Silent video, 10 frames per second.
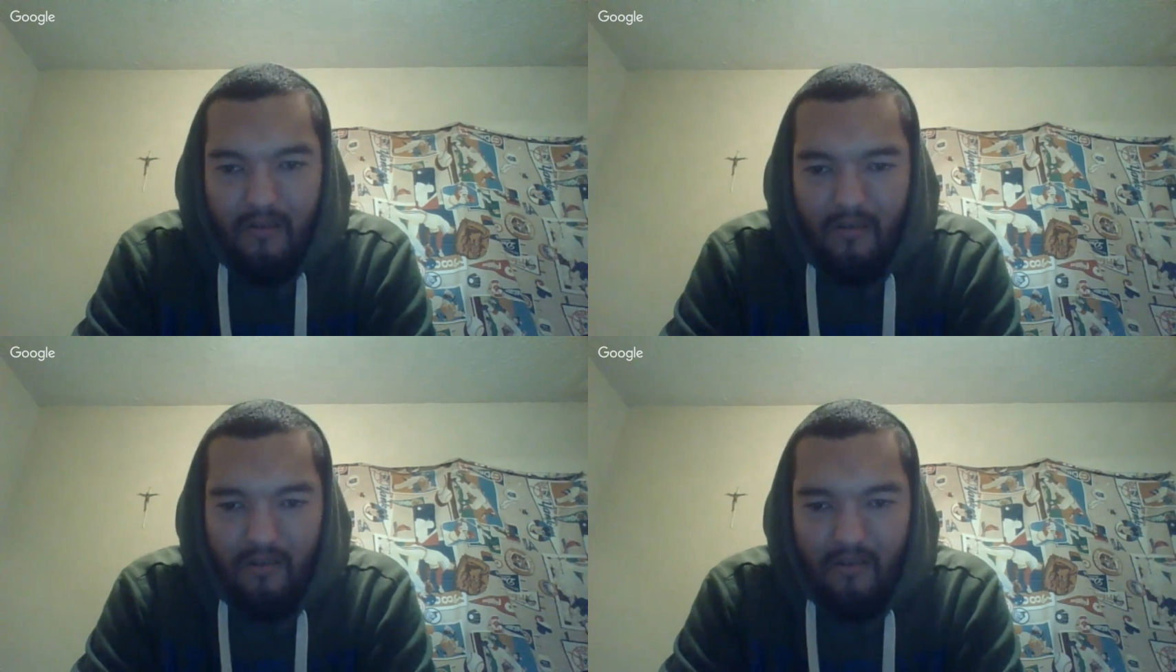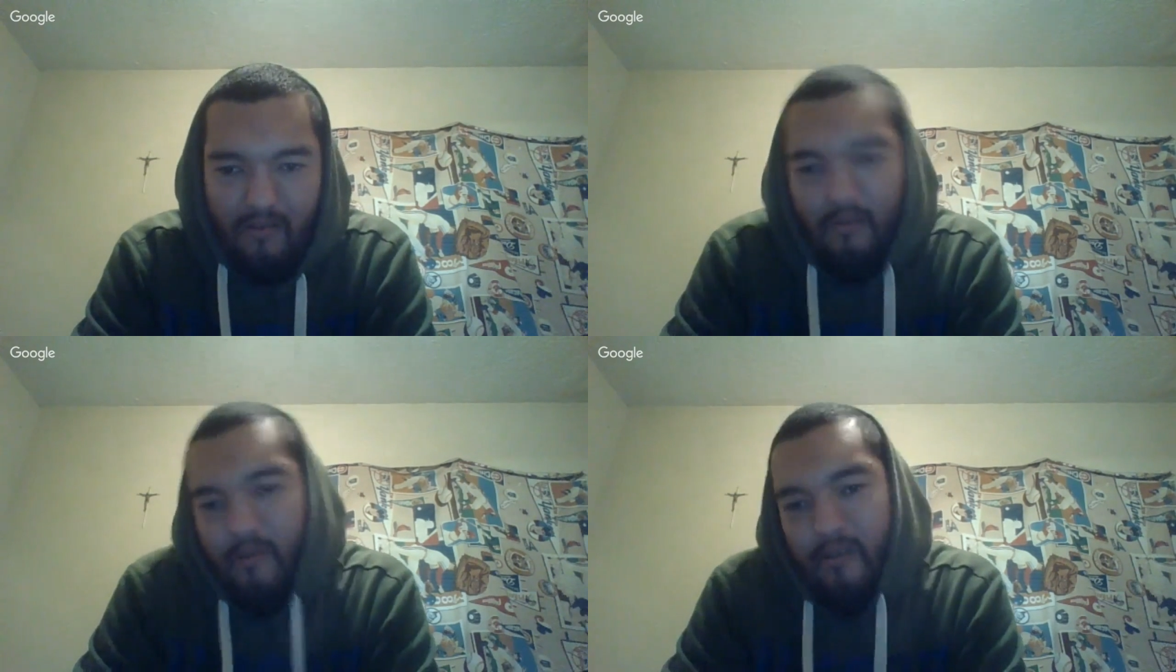
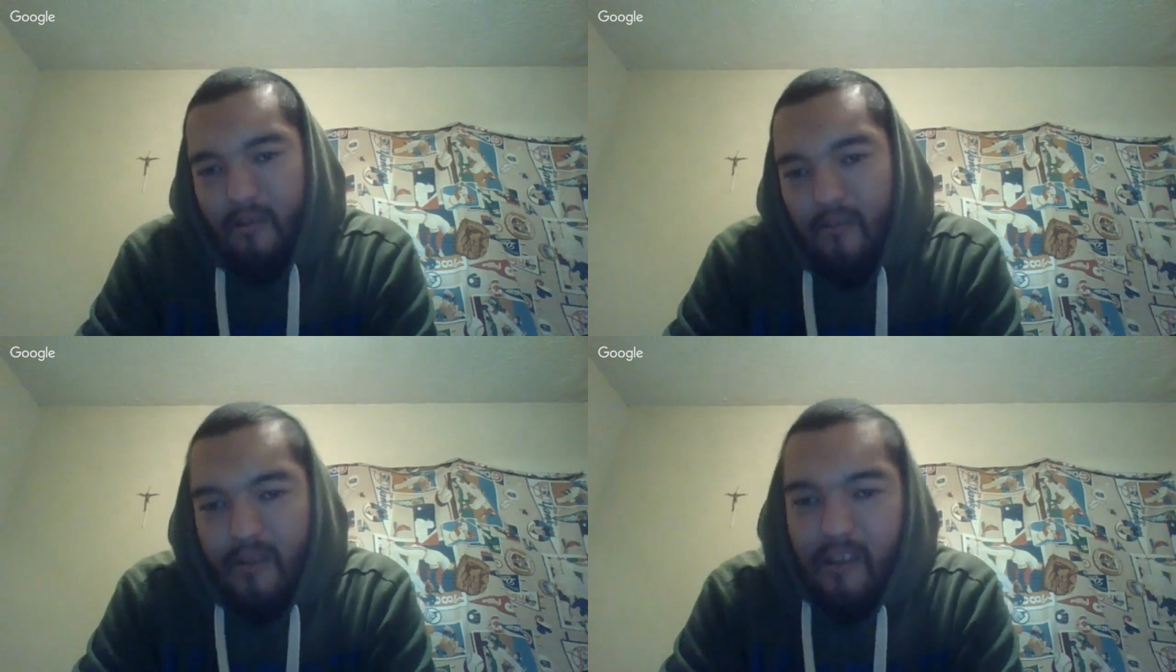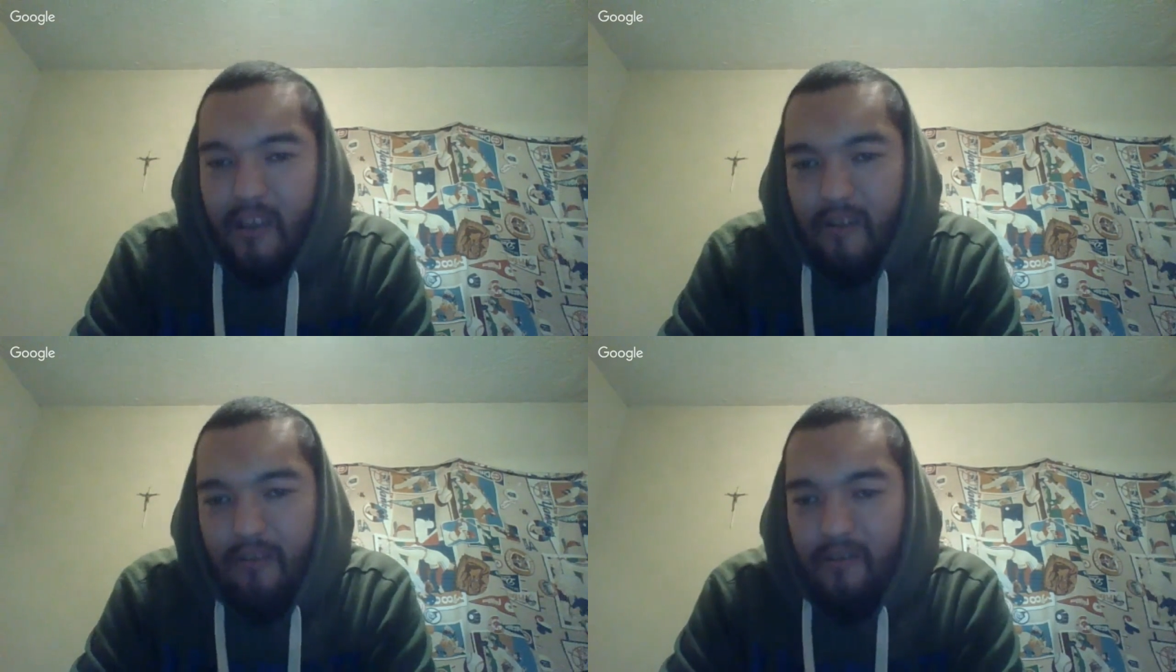They can't
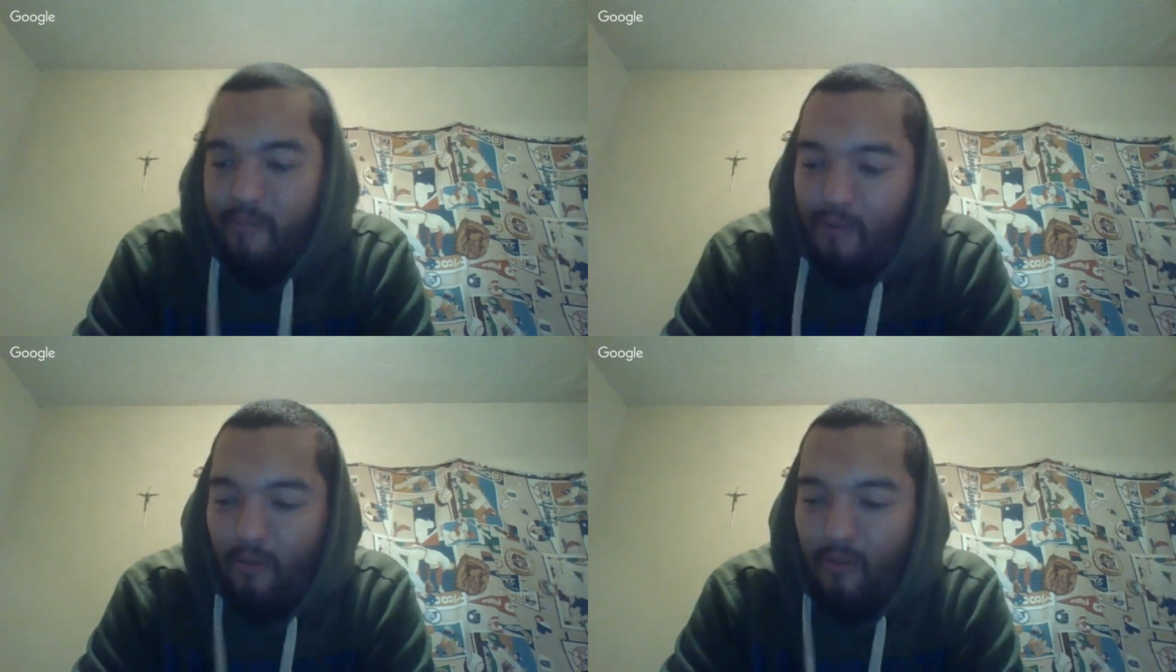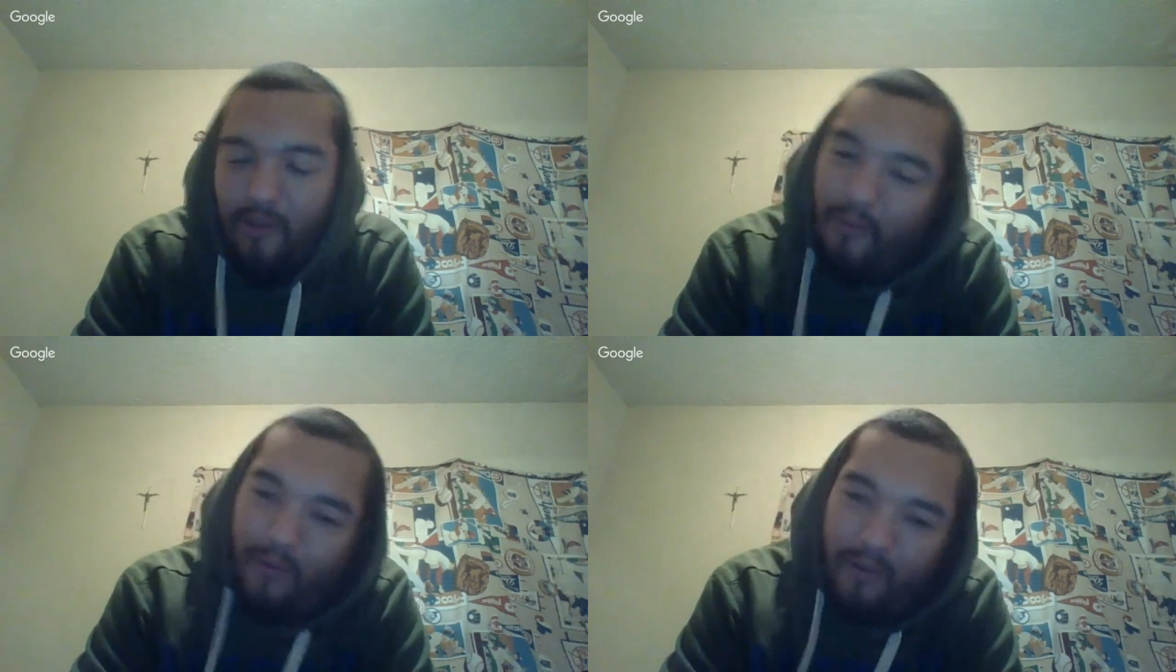show that promo no
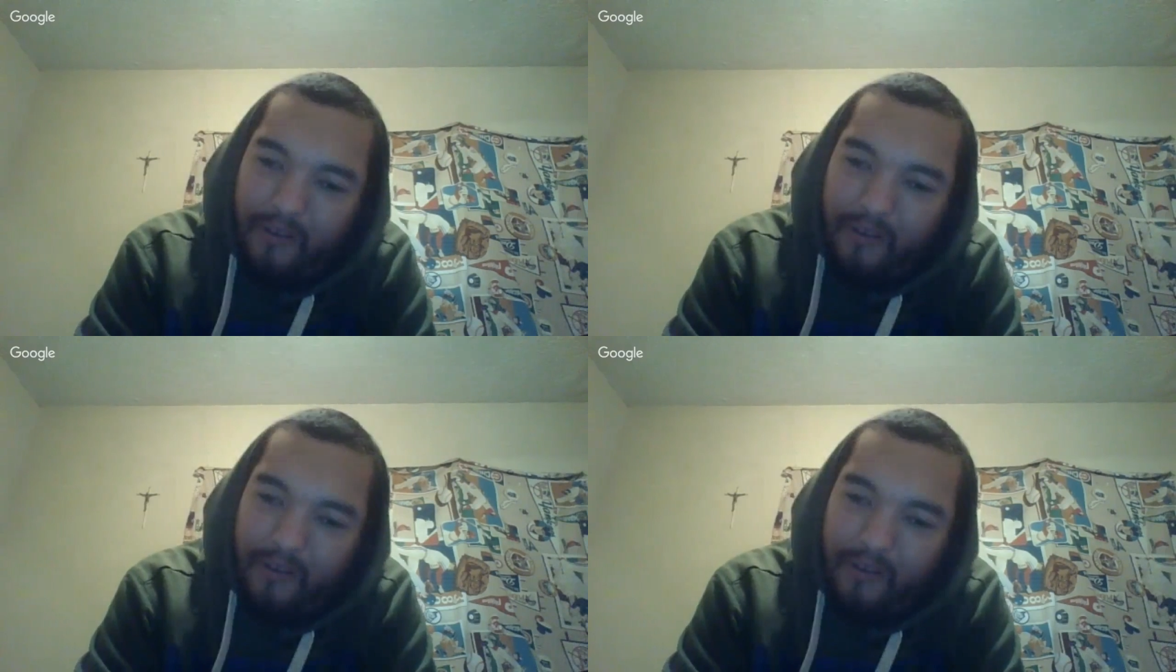more.